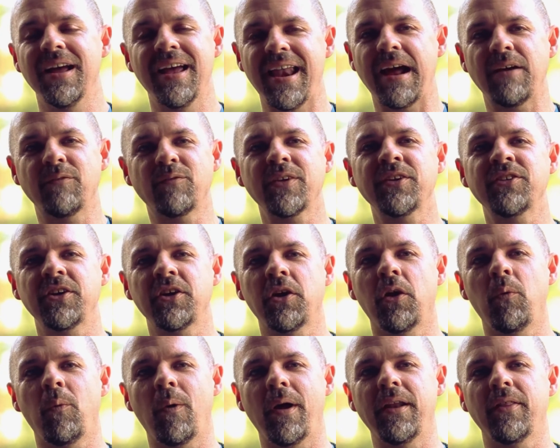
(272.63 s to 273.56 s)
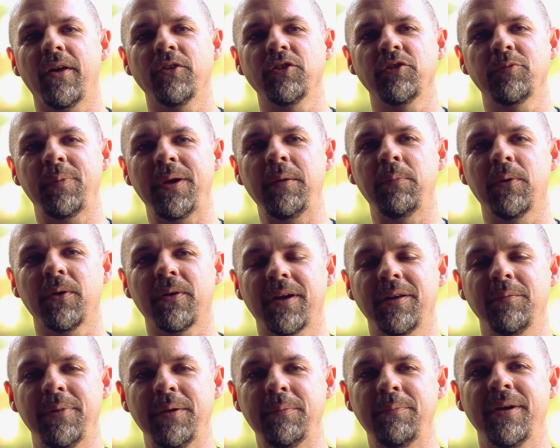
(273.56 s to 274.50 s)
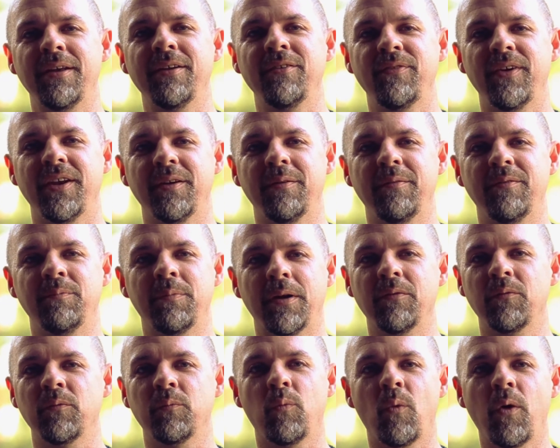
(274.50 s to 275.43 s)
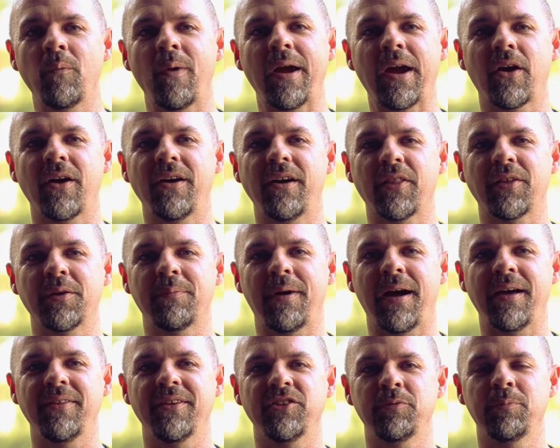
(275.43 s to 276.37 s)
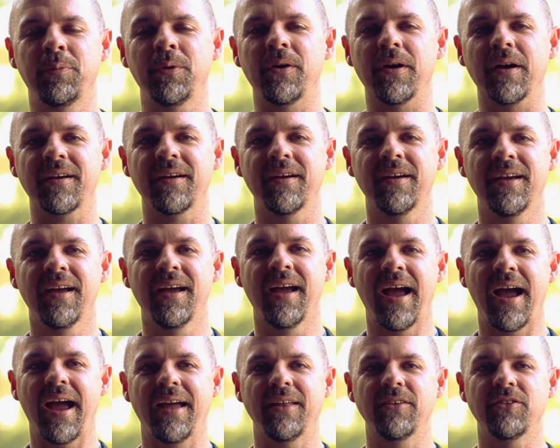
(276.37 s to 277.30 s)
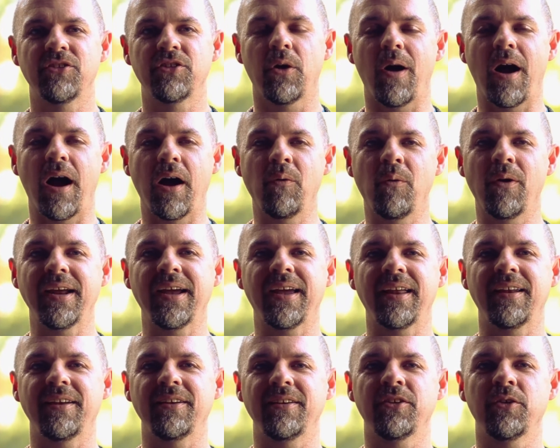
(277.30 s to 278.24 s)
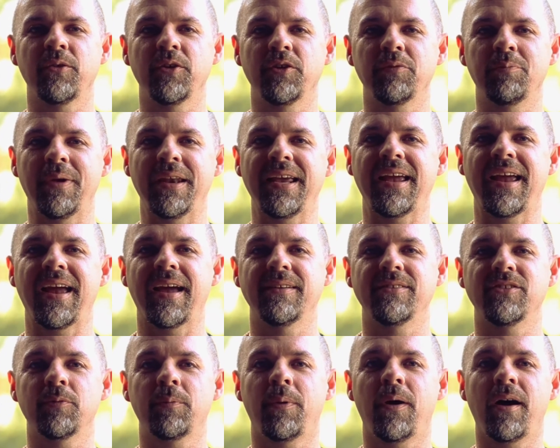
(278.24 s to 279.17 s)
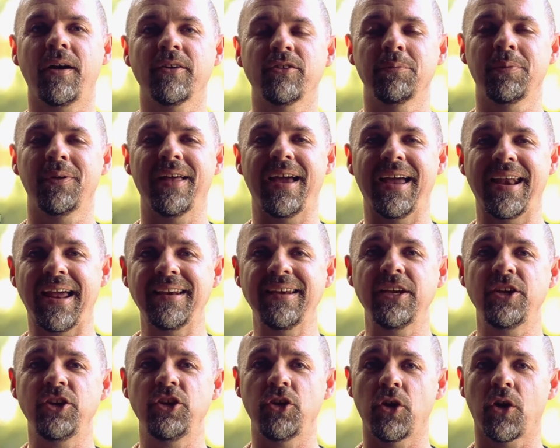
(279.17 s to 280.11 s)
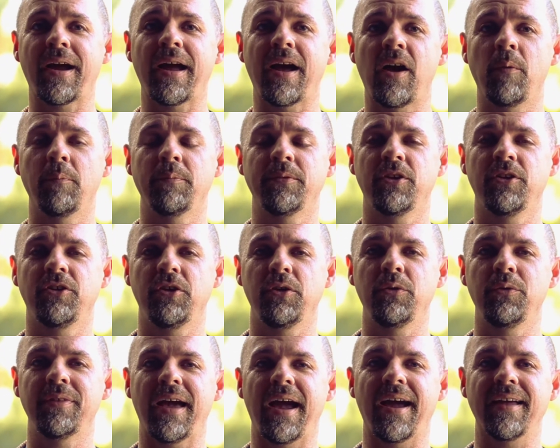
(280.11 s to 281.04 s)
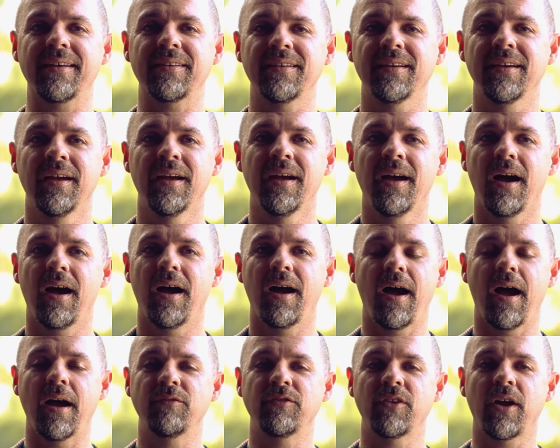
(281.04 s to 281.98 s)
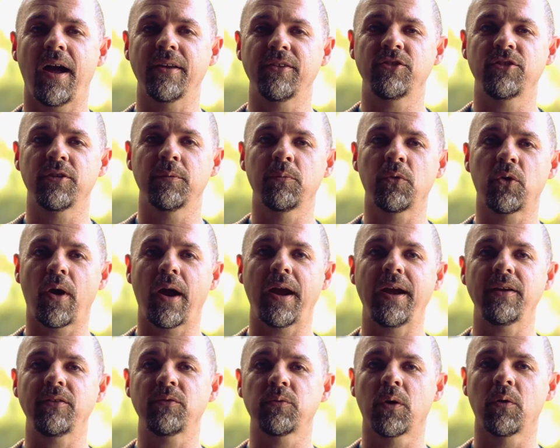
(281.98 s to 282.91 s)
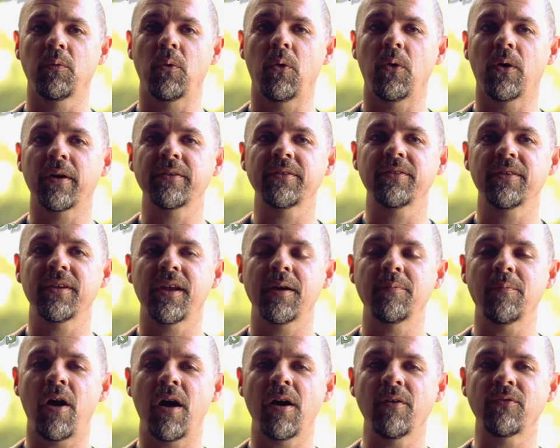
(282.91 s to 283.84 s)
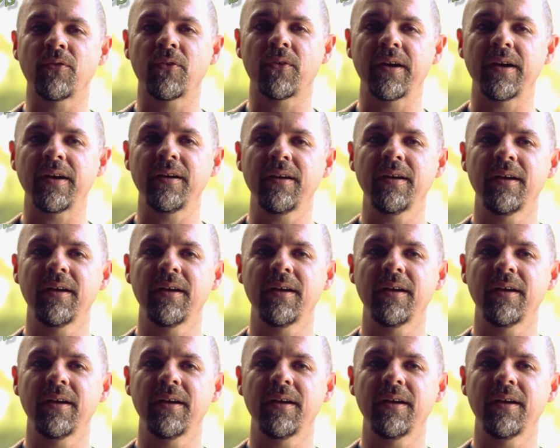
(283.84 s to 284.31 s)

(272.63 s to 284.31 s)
Every single one of those people can be benefited from one way or another by this book. And so I want to get it into as many hands as possible, and I need your help to do that. I've got some great rewards that I'm offering.